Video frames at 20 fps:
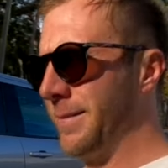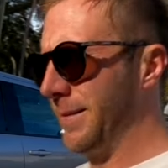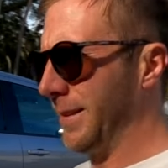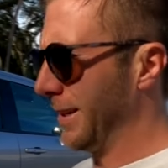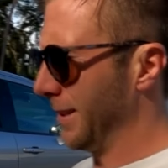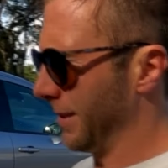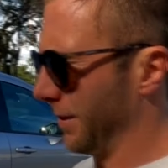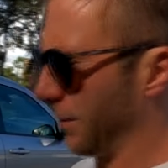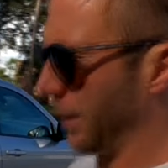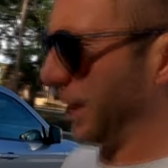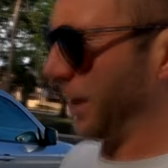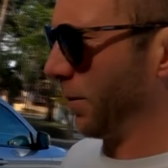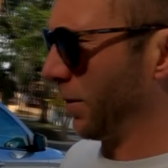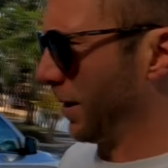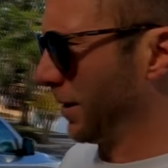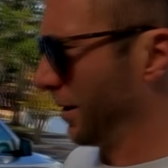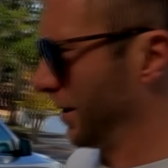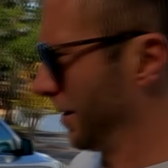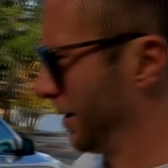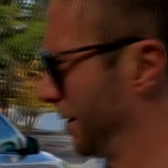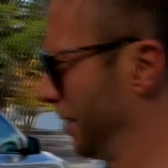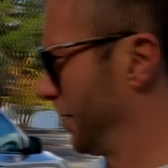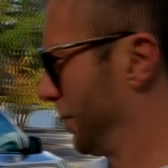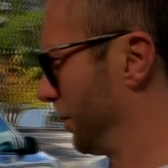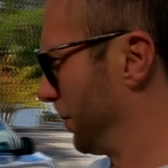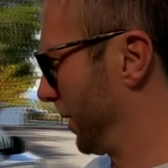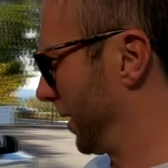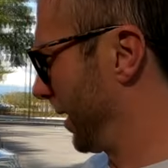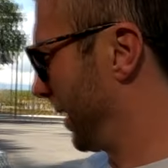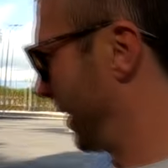That's a great question
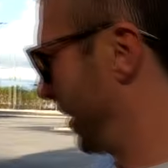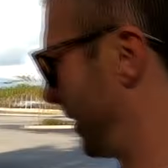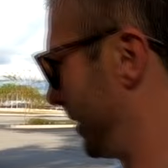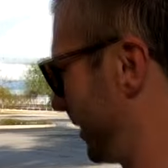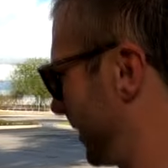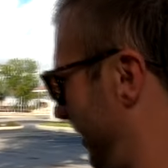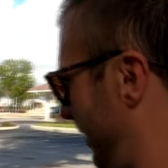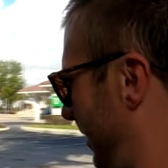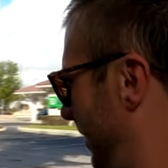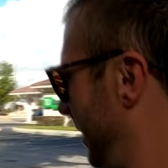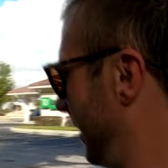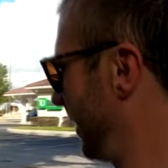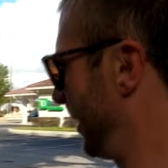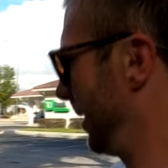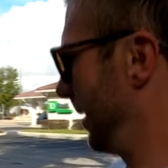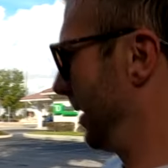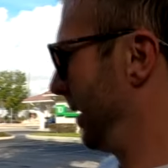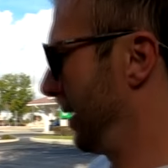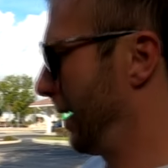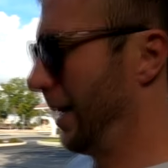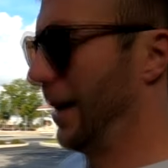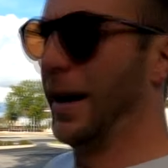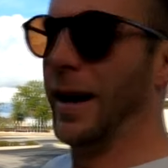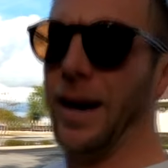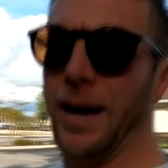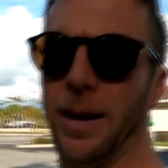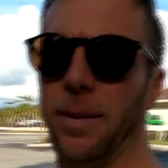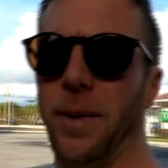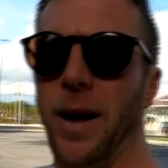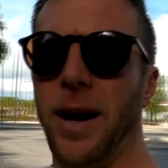too, because
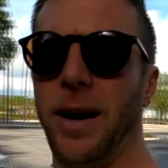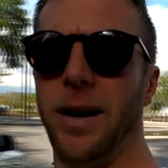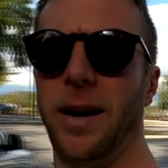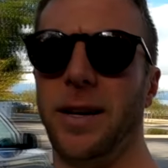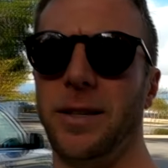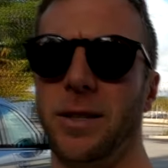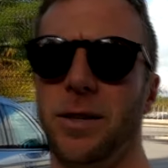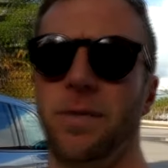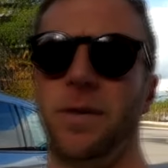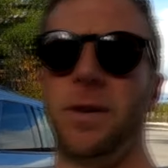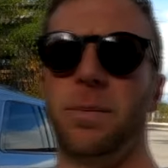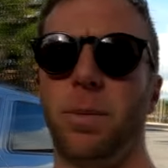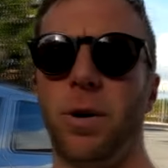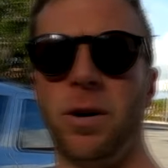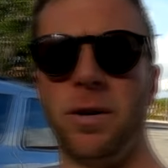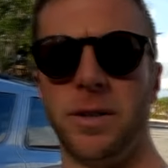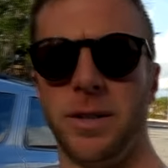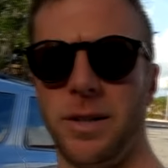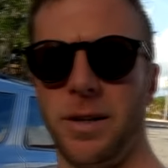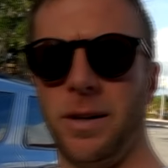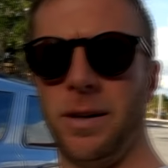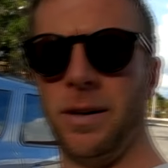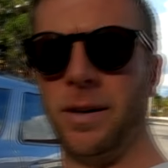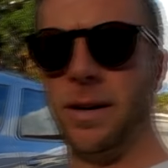I am not an SUV person.